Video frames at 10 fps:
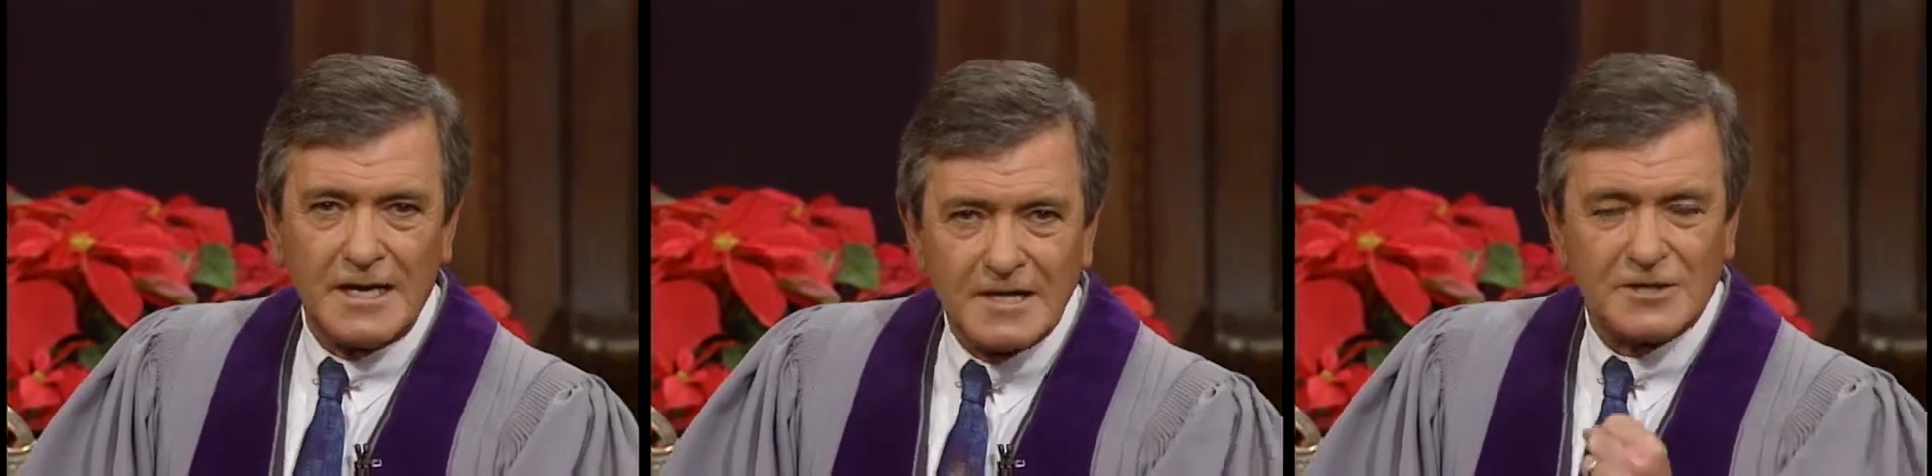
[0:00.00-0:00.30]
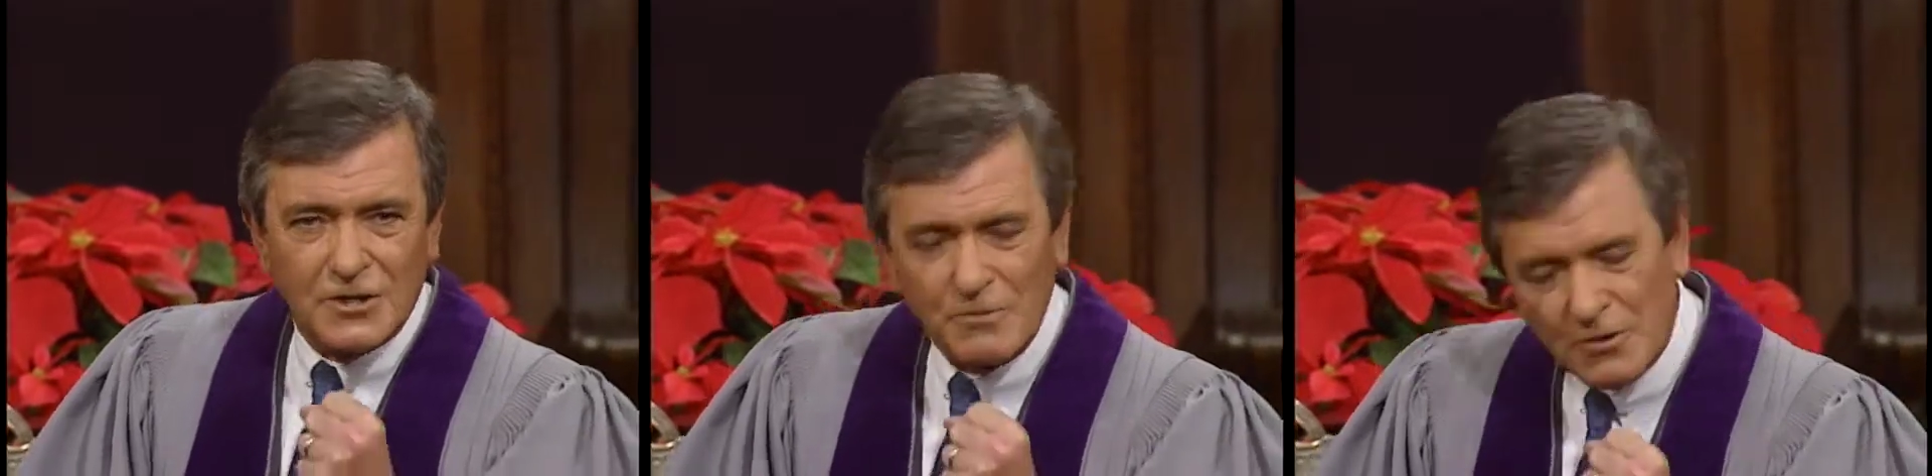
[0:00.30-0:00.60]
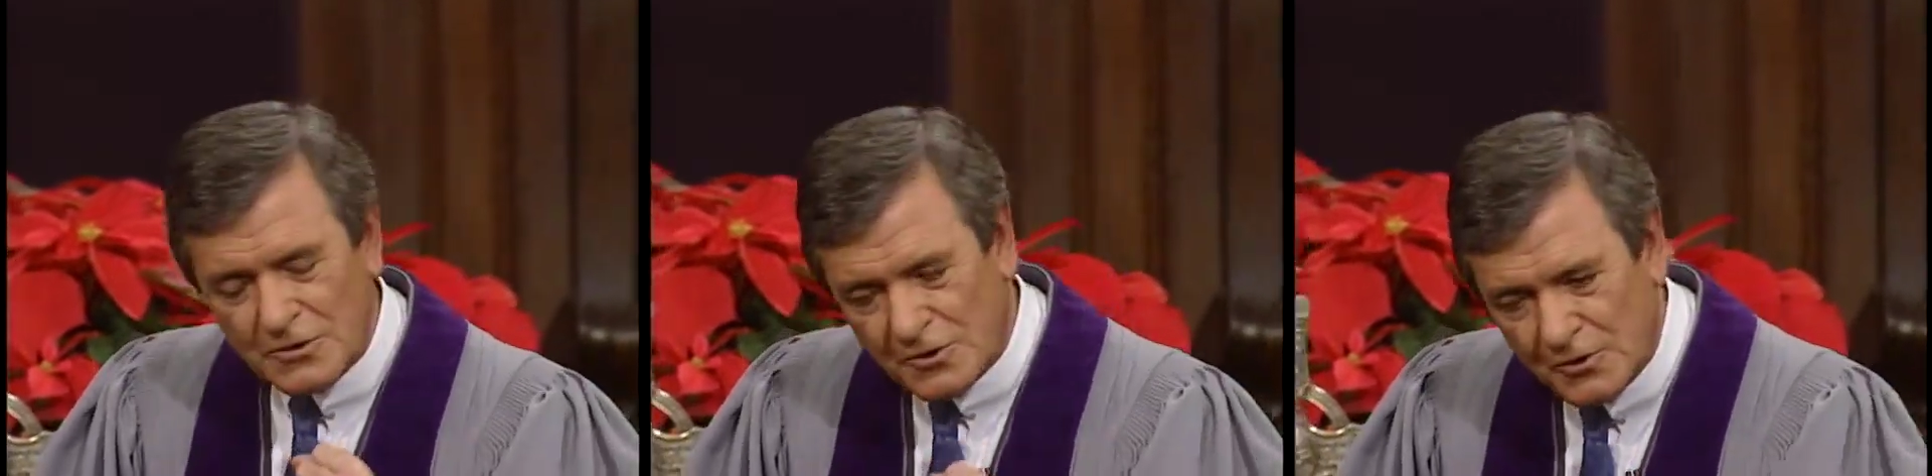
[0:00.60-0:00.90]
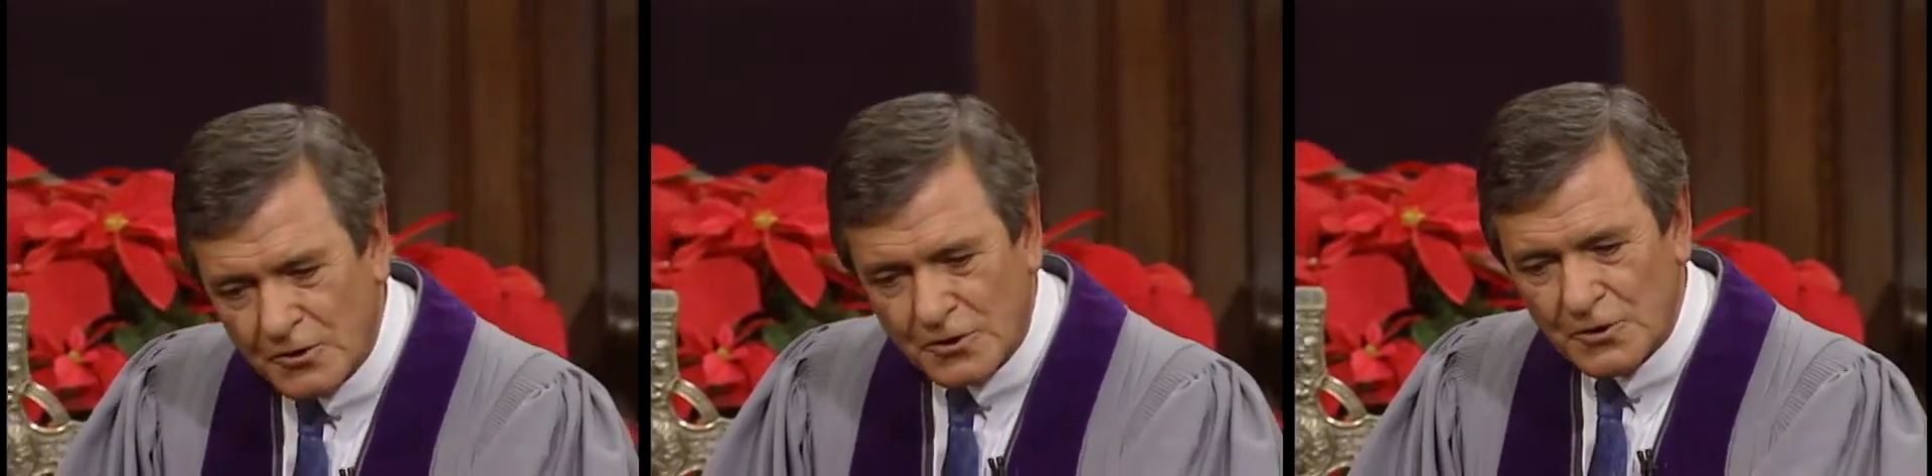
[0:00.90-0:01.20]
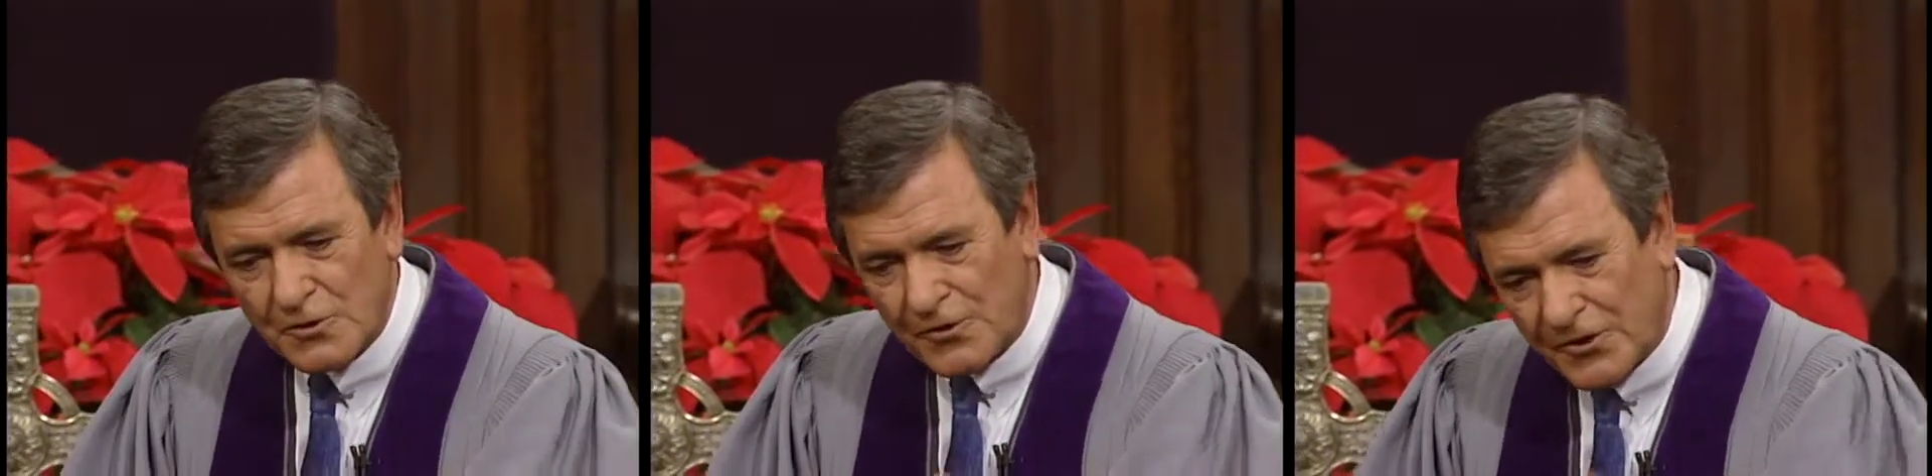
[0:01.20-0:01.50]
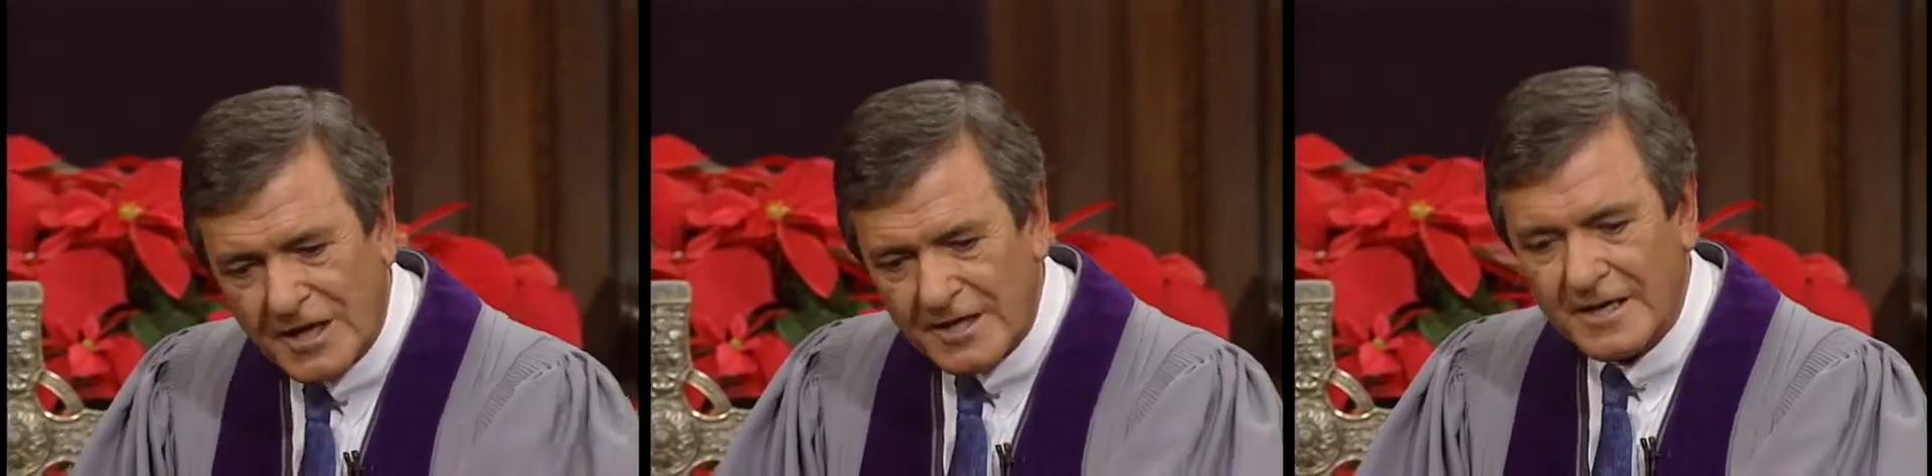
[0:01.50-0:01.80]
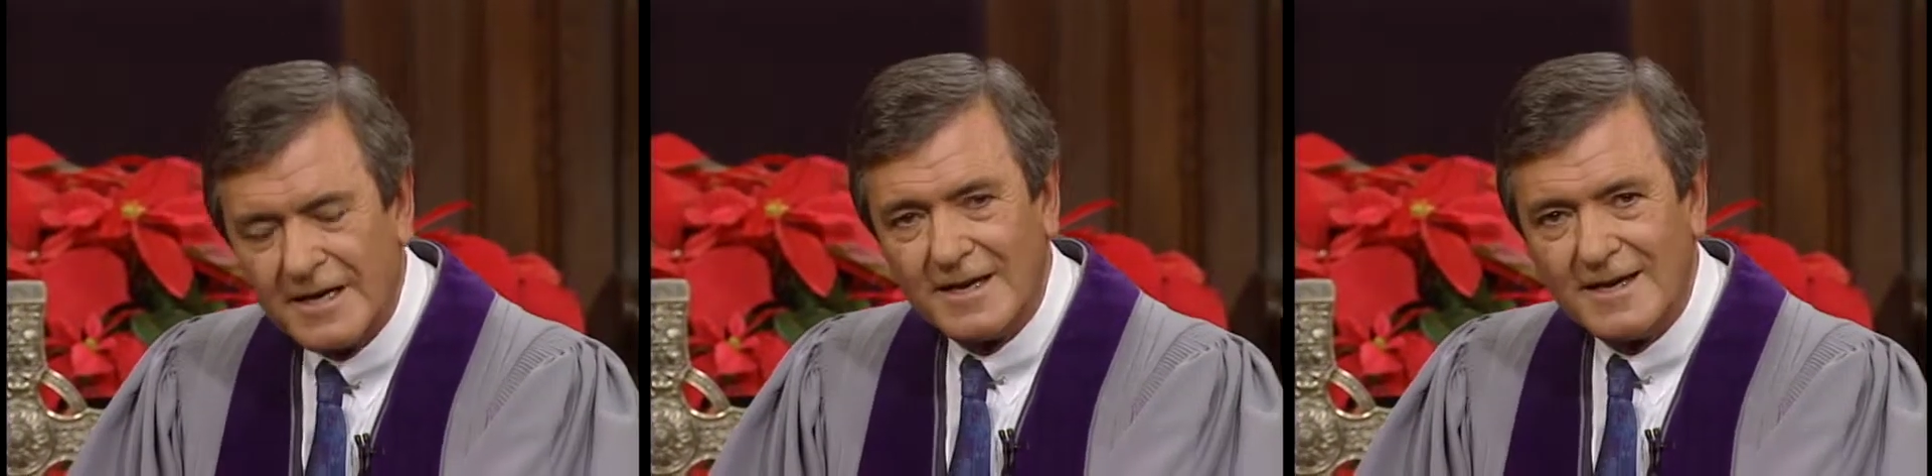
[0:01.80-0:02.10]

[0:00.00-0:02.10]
is the most crucial thing